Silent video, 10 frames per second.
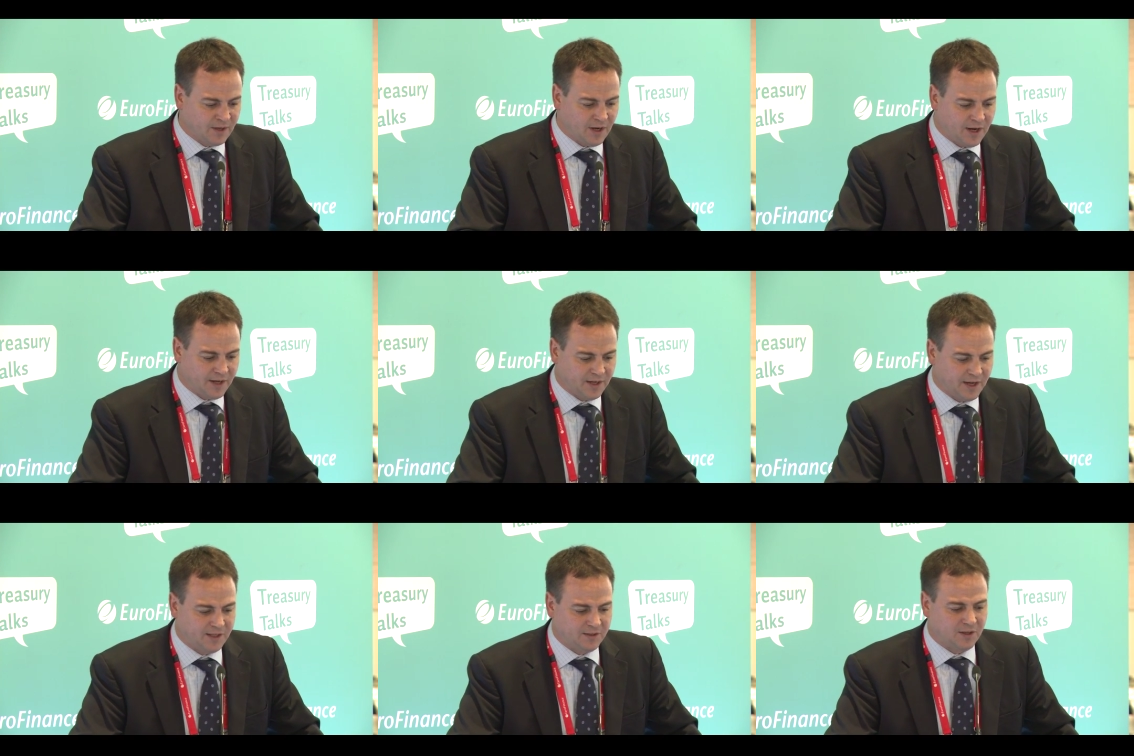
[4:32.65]

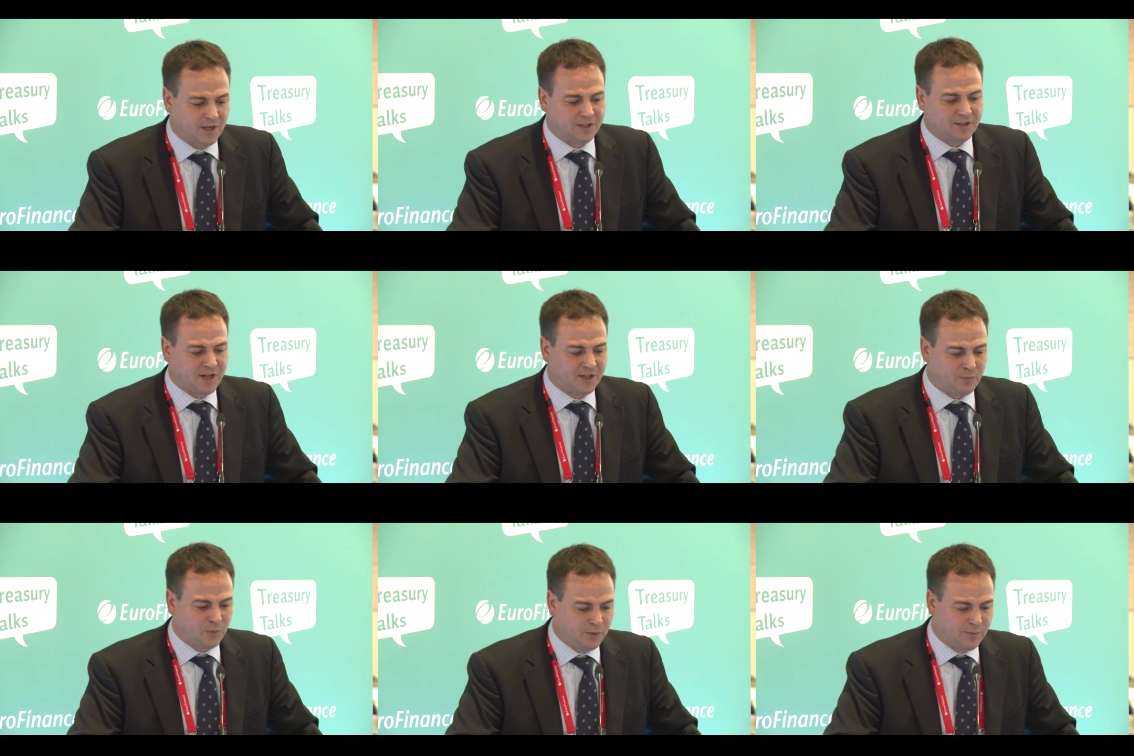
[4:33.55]
and
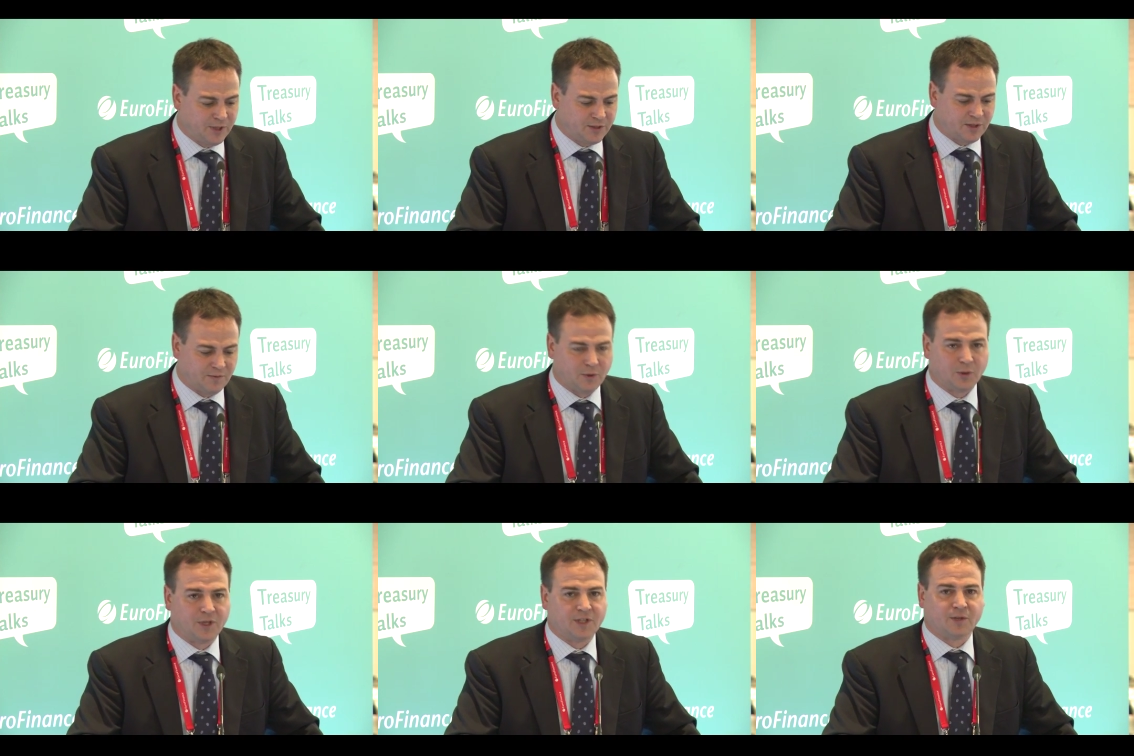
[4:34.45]
unintended movements of
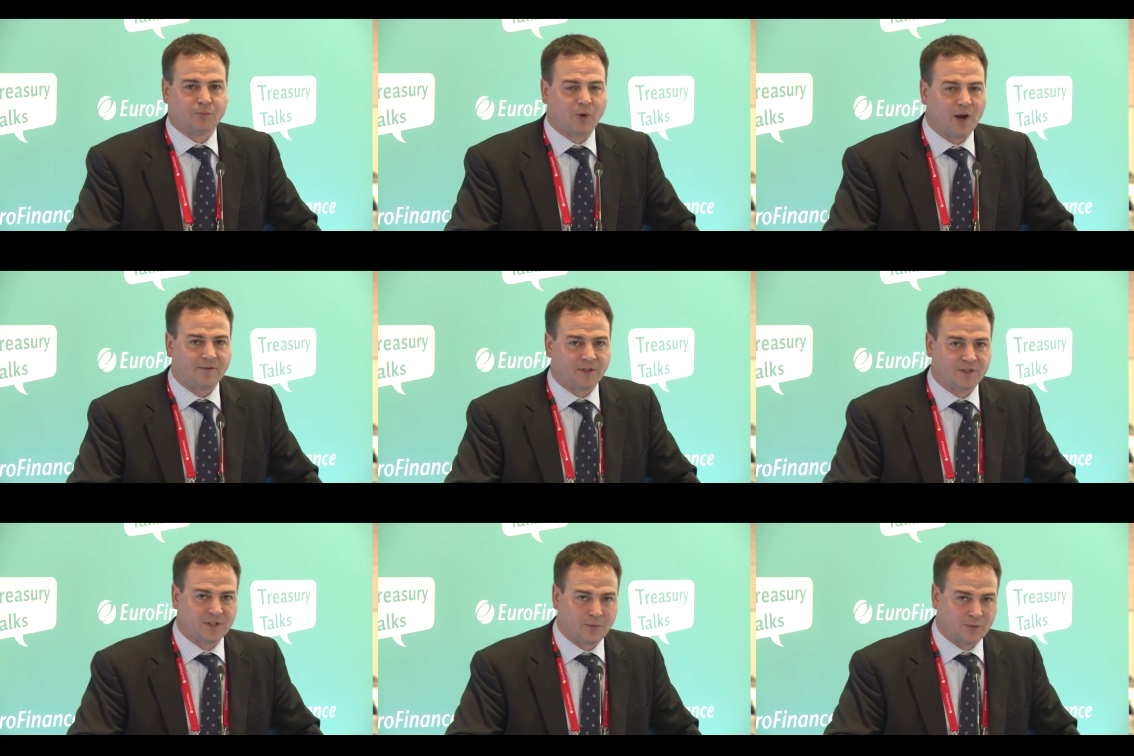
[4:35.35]
earnings and
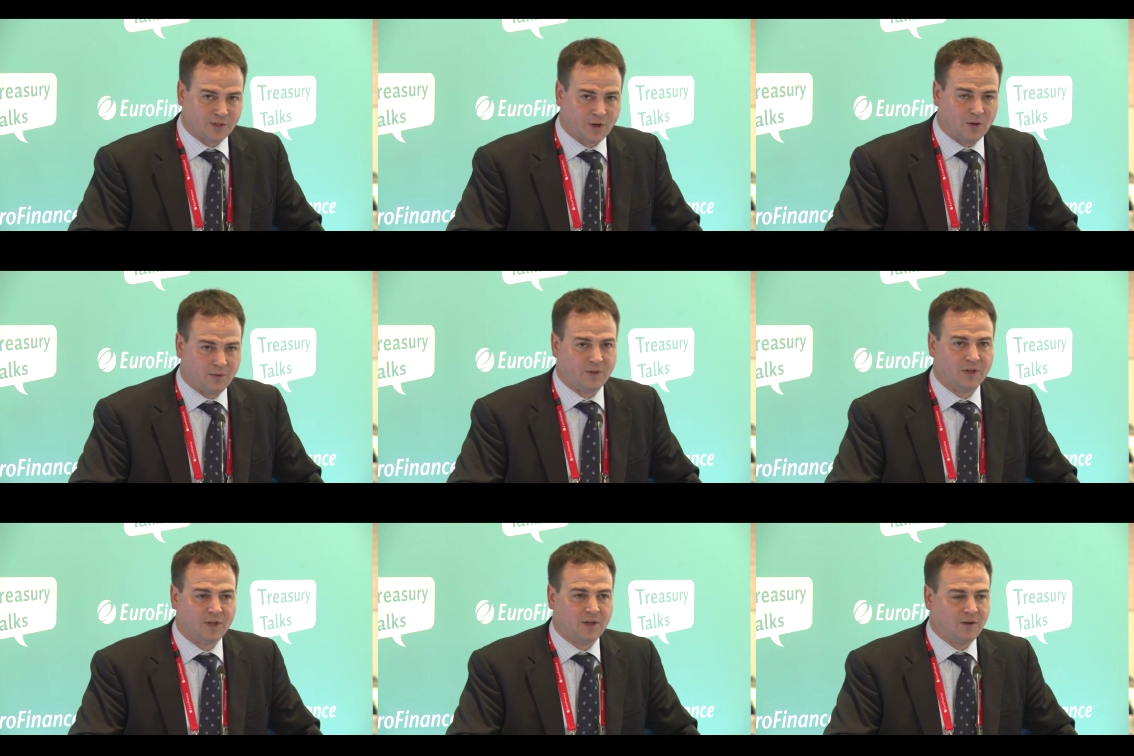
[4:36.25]
profits that result
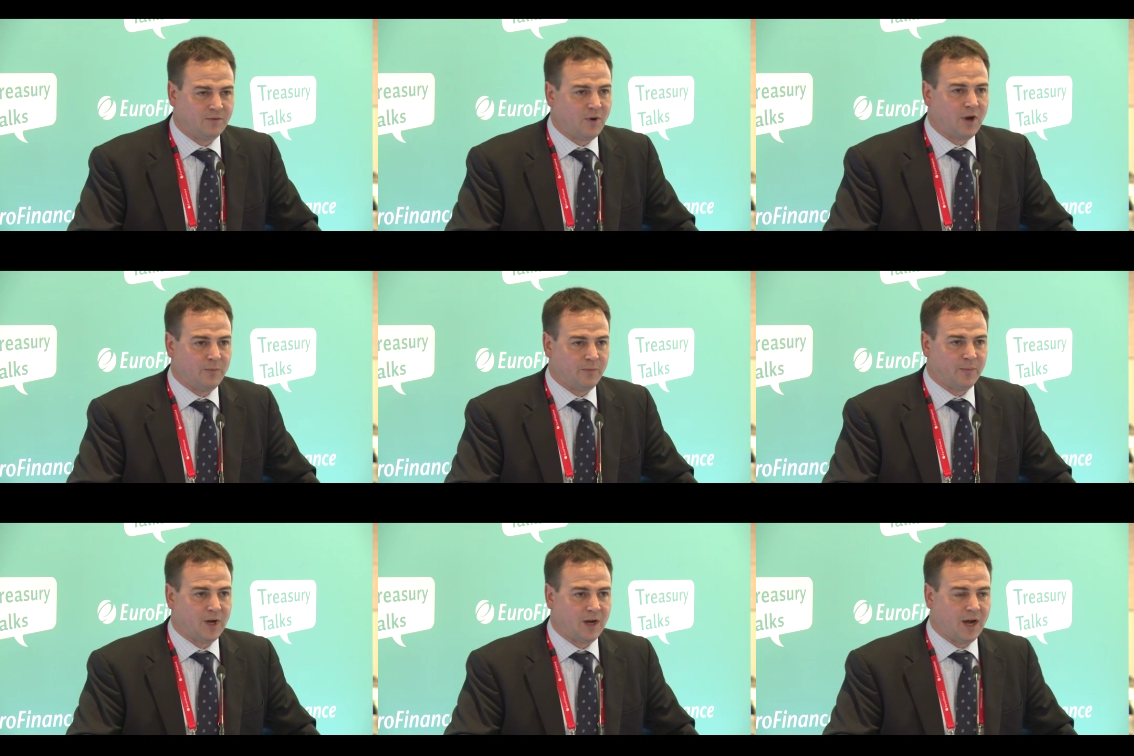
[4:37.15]
from